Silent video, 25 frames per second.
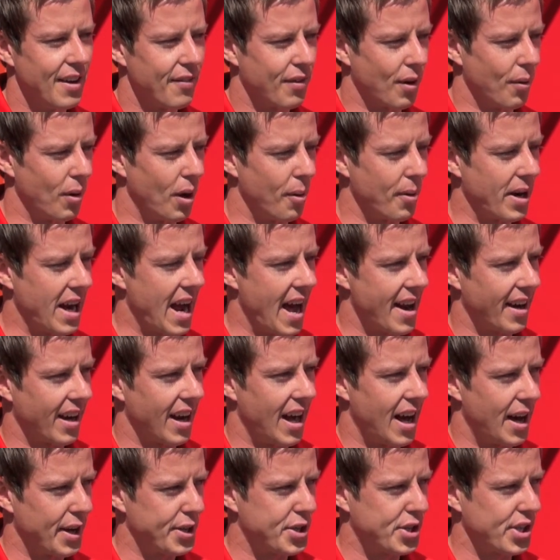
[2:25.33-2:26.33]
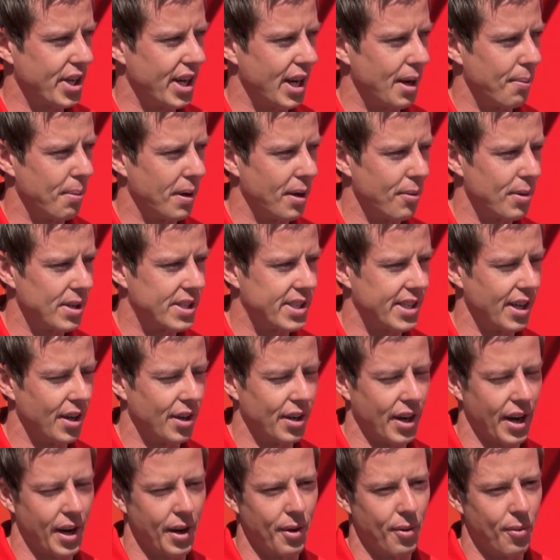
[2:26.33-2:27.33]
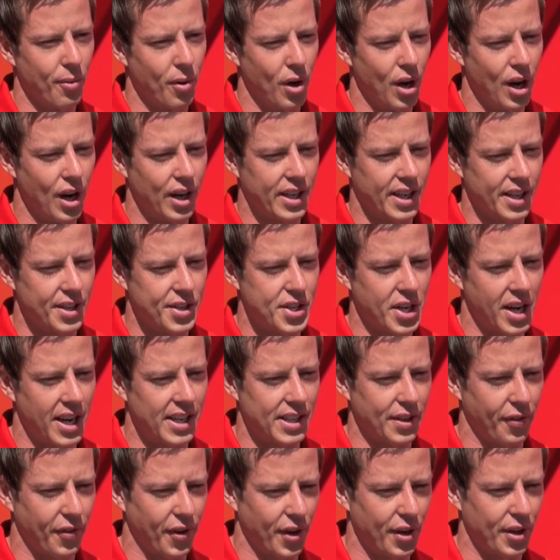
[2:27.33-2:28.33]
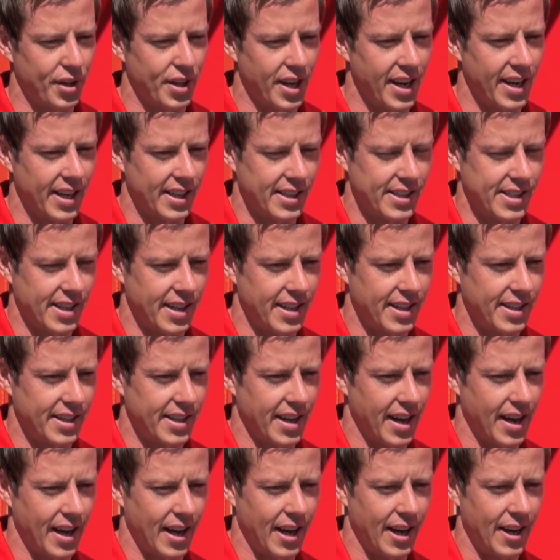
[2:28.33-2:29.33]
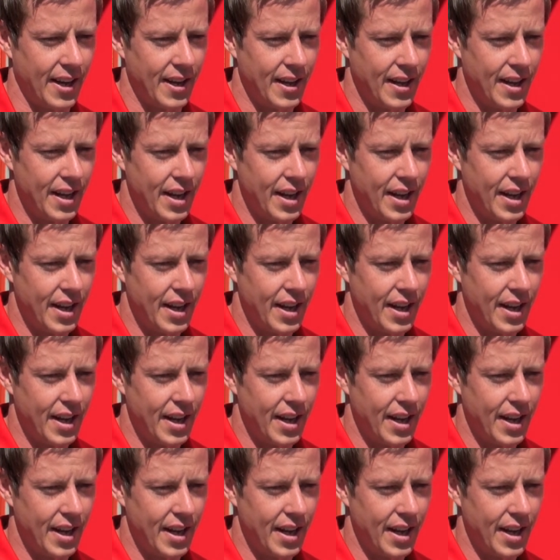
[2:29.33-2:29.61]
from what we had last year, but we still got to work and change a few things and uh,